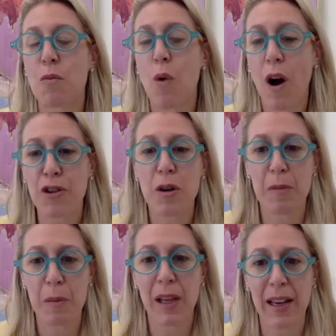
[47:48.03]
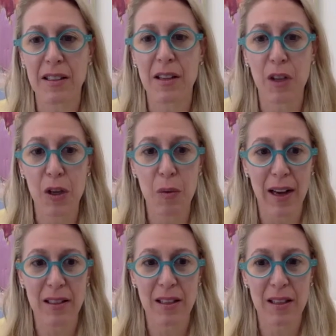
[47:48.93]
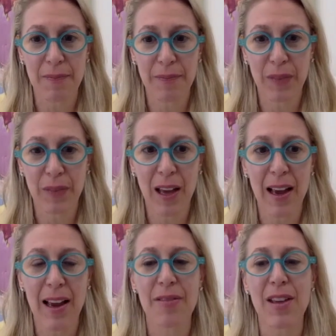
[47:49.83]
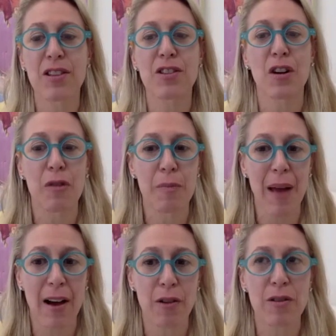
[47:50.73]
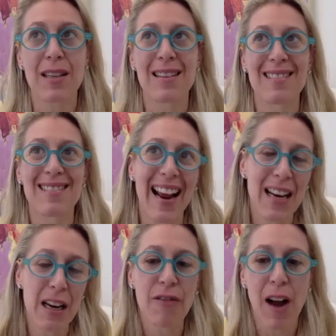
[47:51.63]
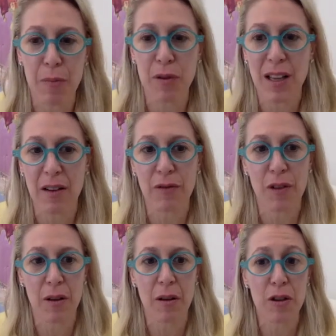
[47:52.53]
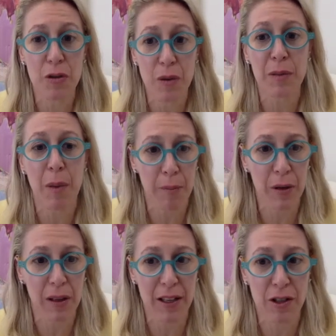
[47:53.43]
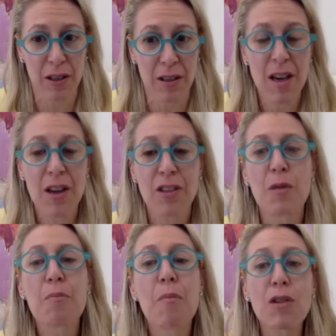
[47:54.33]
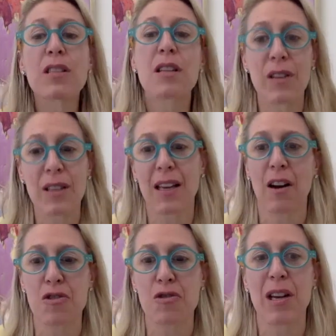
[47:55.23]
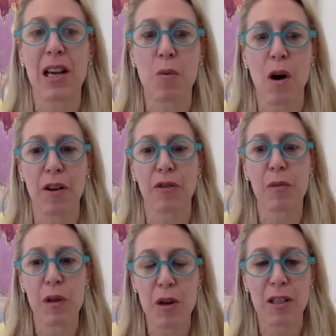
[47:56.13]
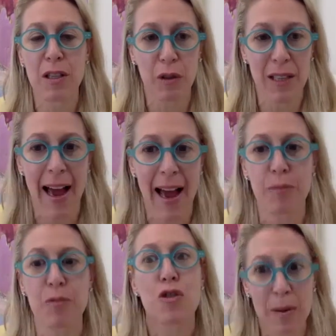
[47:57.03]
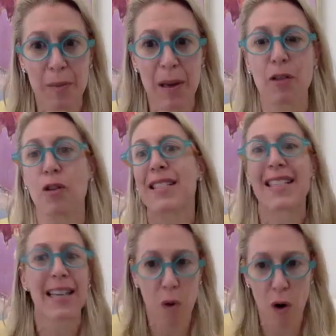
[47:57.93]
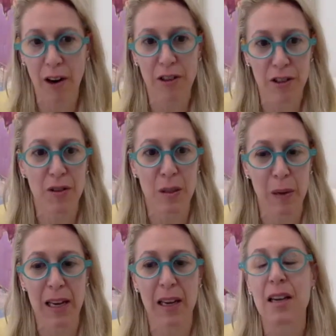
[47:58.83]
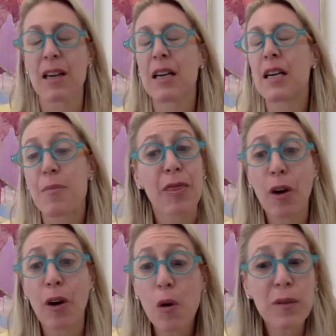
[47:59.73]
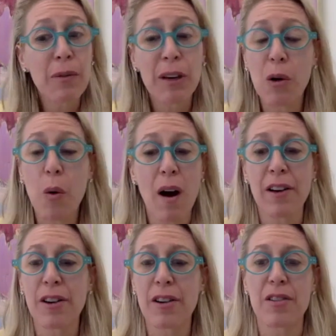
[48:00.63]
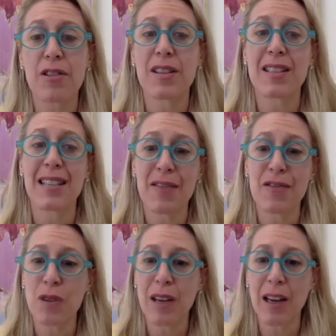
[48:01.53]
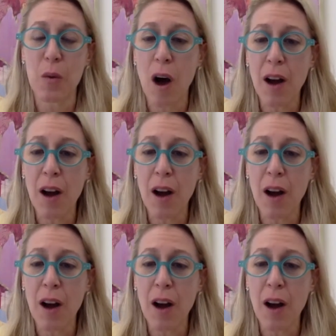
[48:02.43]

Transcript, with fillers: water treatment plants in the U S. Okay. And they serve about eighty-five percent of the U S population. So most of us get our drinking water from municipal tap treatment or city water, so to speak. But they're only required under the Safe Drinking